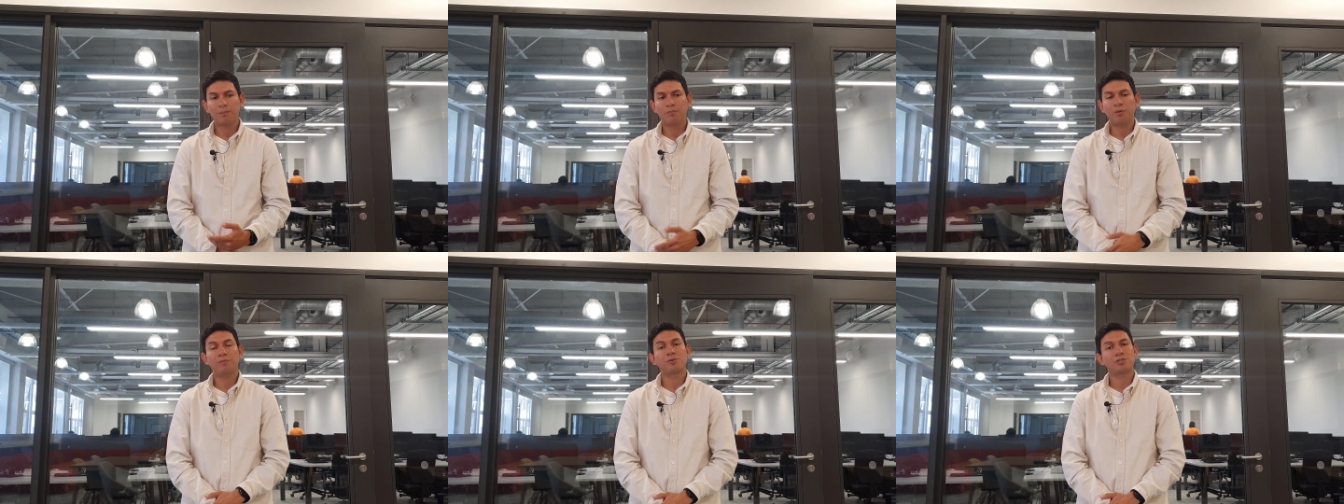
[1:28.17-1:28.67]

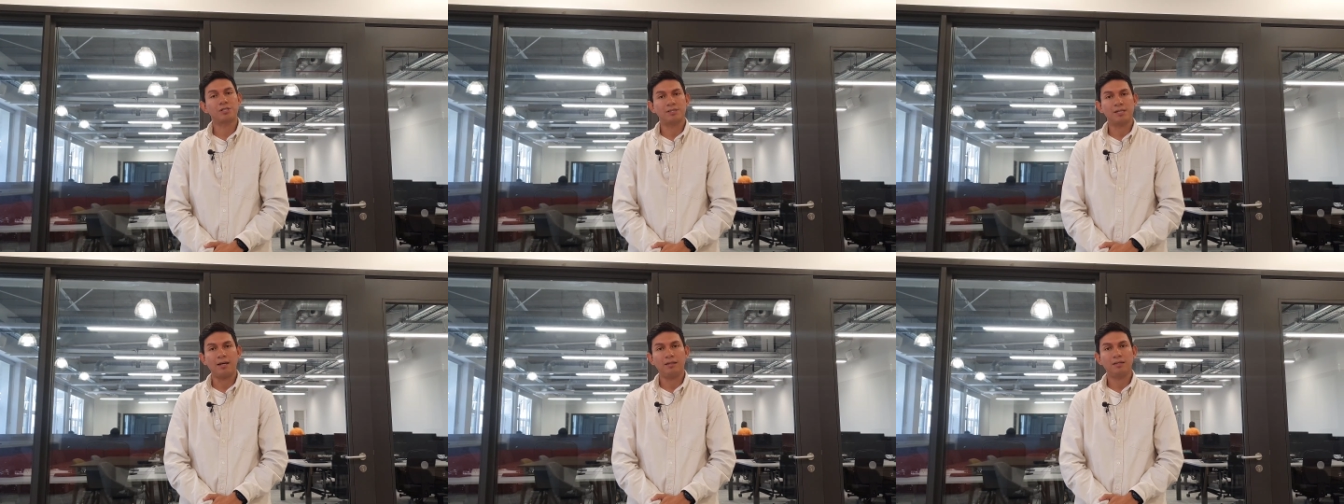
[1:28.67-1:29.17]
previous
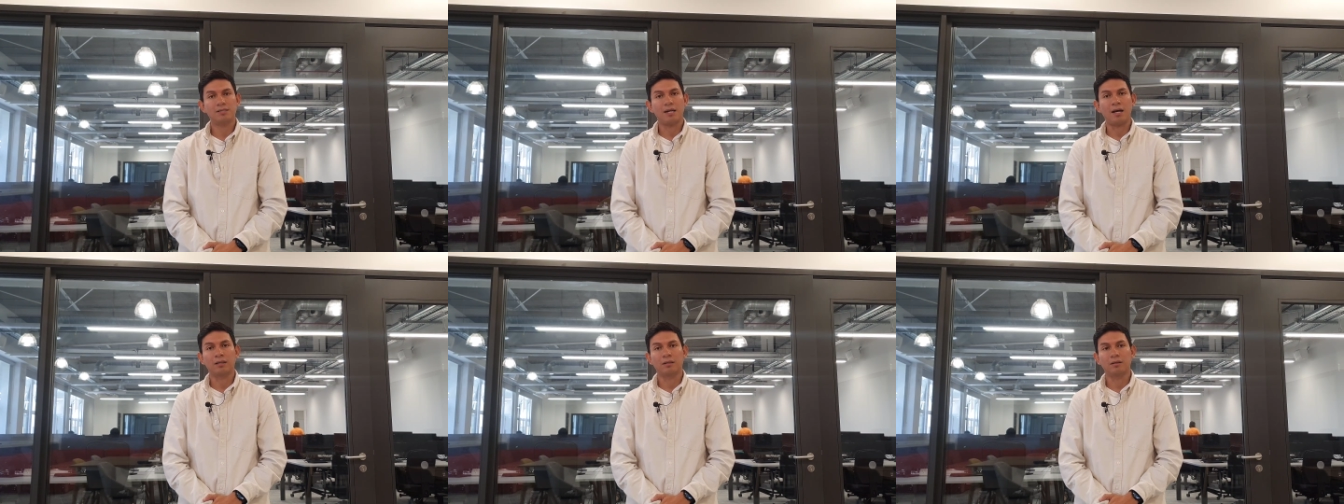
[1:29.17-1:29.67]
studies
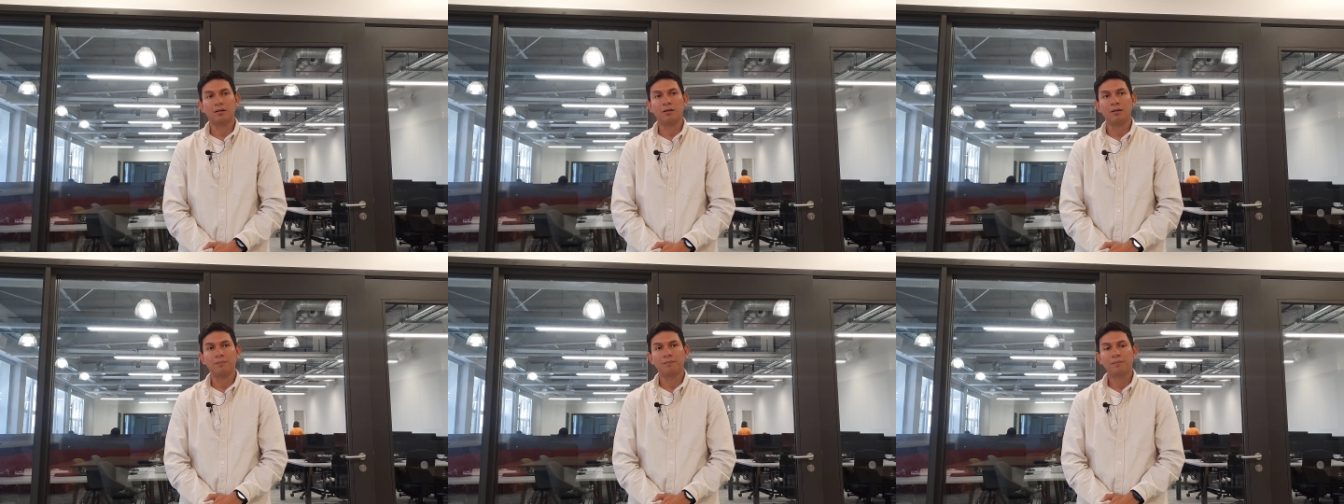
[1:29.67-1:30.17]
and
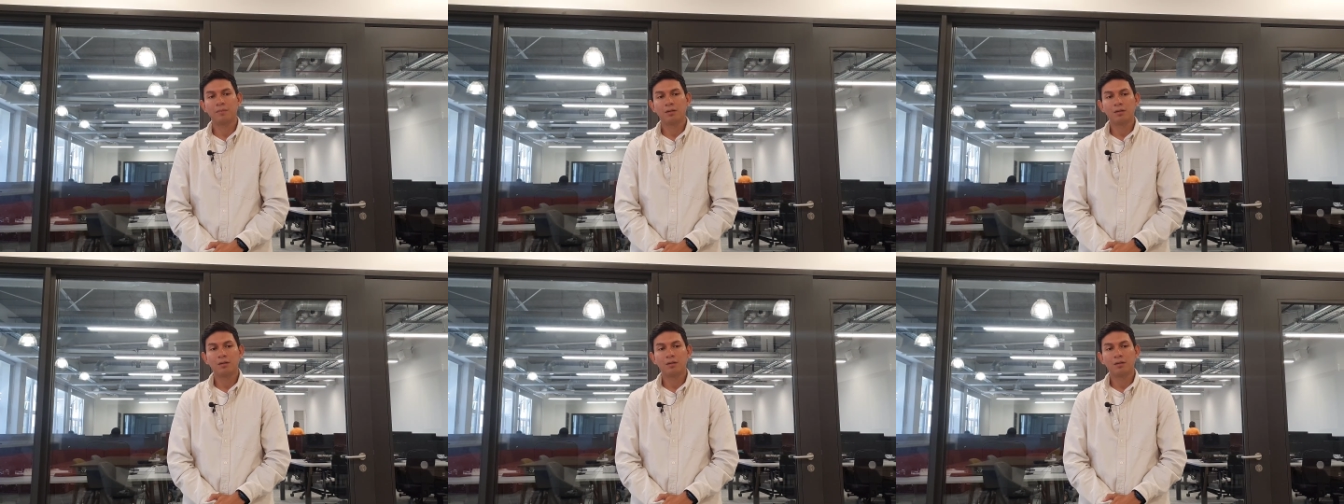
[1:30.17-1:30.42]
um,